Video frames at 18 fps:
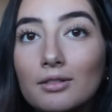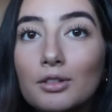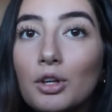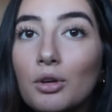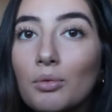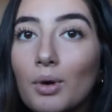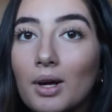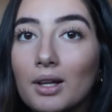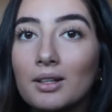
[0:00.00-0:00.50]

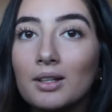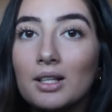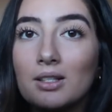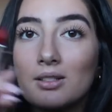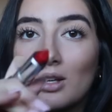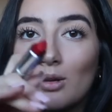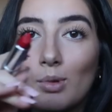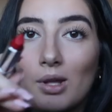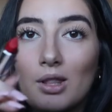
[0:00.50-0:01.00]
new one
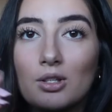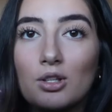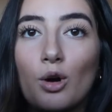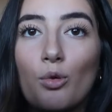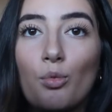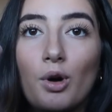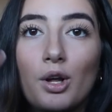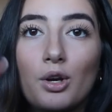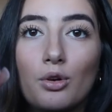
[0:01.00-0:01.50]
is going to be the
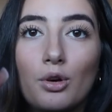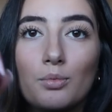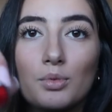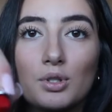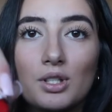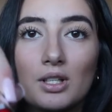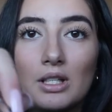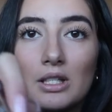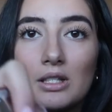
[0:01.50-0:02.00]
top one, or I'm
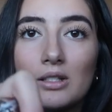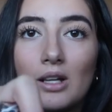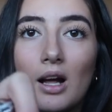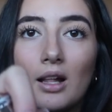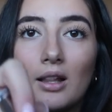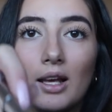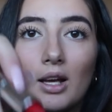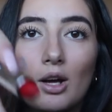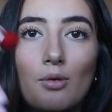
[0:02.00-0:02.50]
just going to
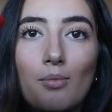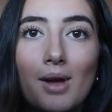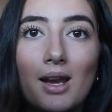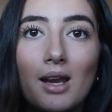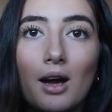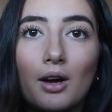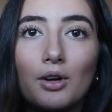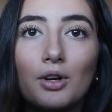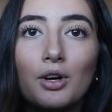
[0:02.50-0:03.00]
start like on my
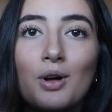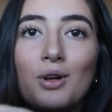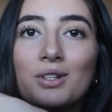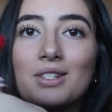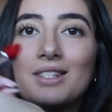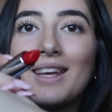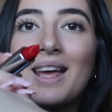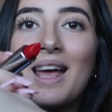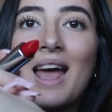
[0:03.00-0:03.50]

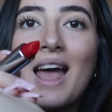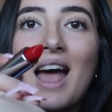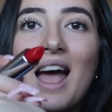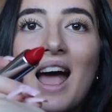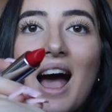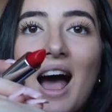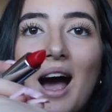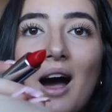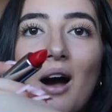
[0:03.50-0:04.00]
knuckles.
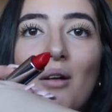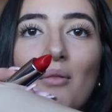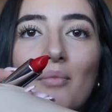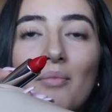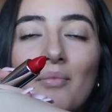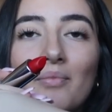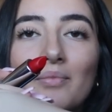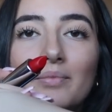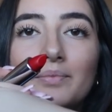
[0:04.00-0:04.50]

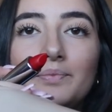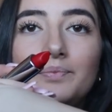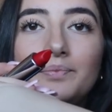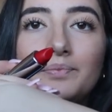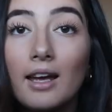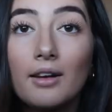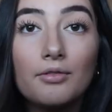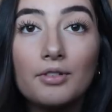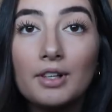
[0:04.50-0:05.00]

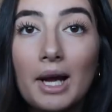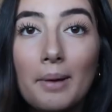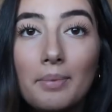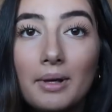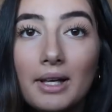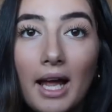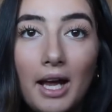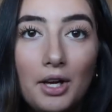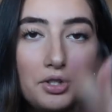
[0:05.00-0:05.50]
Every
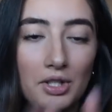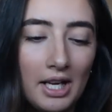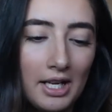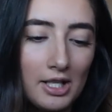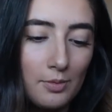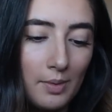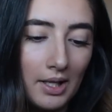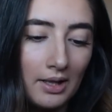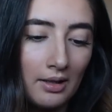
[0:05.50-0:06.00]
application
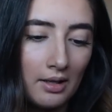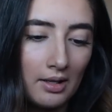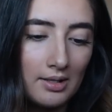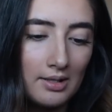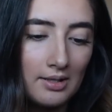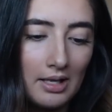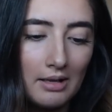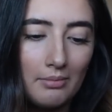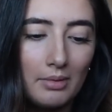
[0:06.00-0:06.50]
has been like
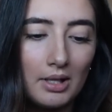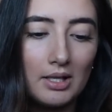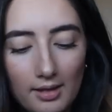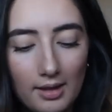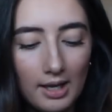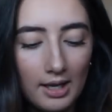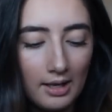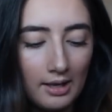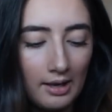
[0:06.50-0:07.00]
seamless.
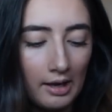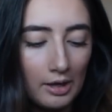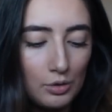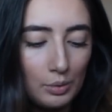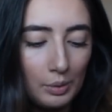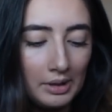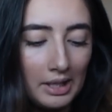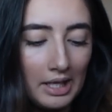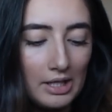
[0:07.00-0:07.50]
The
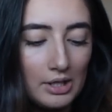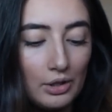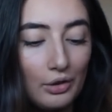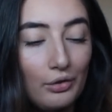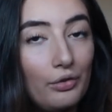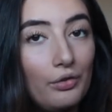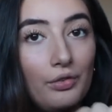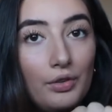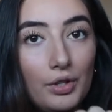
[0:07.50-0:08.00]
next one is
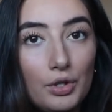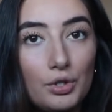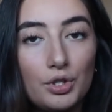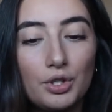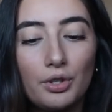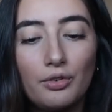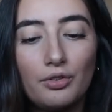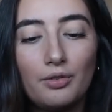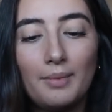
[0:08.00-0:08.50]

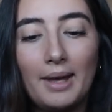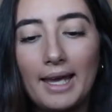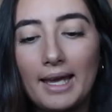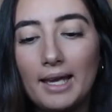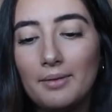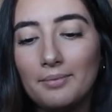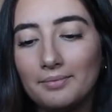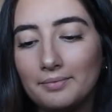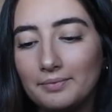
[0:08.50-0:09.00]
fuchsia for
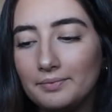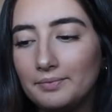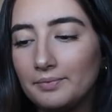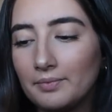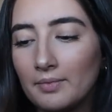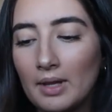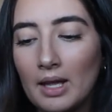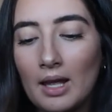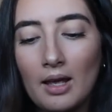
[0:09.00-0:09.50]
me.
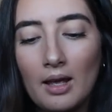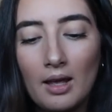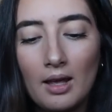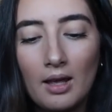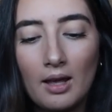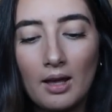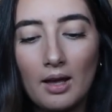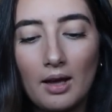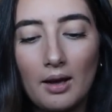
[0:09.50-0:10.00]

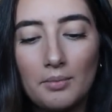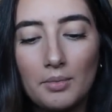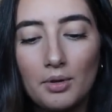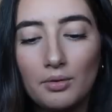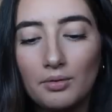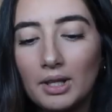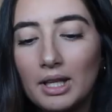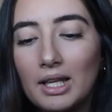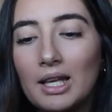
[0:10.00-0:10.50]
I'm
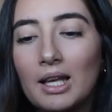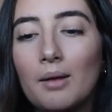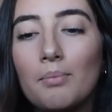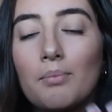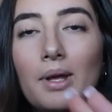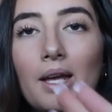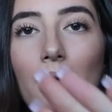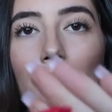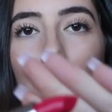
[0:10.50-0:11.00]
not really a
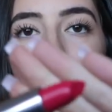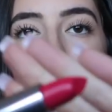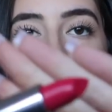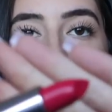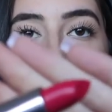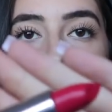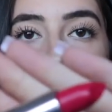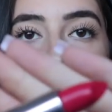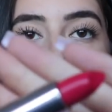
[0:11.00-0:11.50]
big
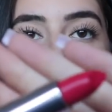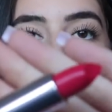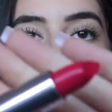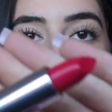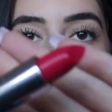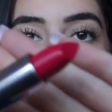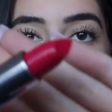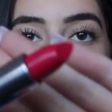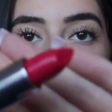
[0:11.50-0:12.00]

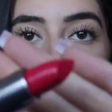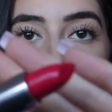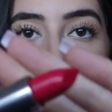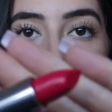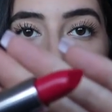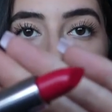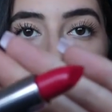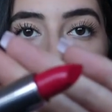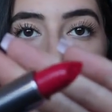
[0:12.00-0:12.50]
pink
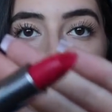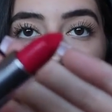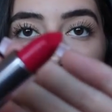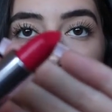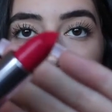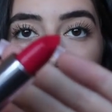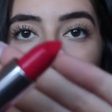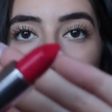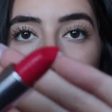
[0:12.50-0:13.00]

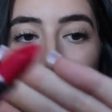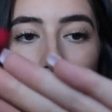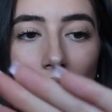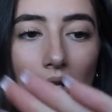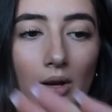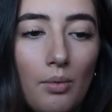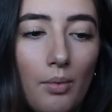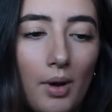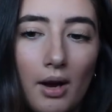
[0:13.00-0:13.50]

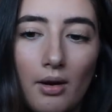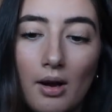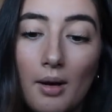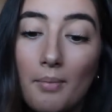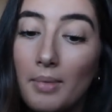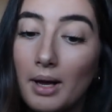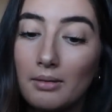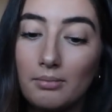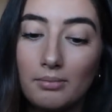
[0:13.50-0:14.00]
lipstick
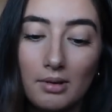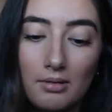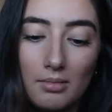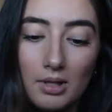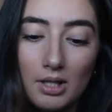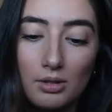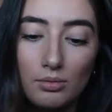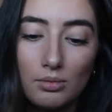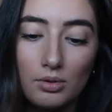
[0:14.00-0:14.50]
wearer, but
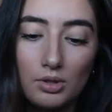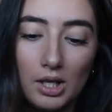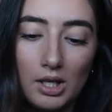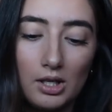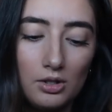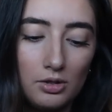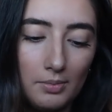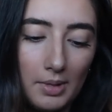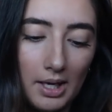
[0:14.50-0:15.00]
maybe this will
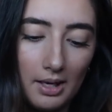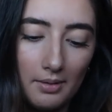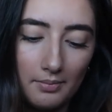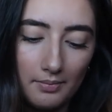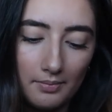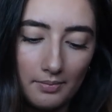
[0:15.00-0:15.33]
change me.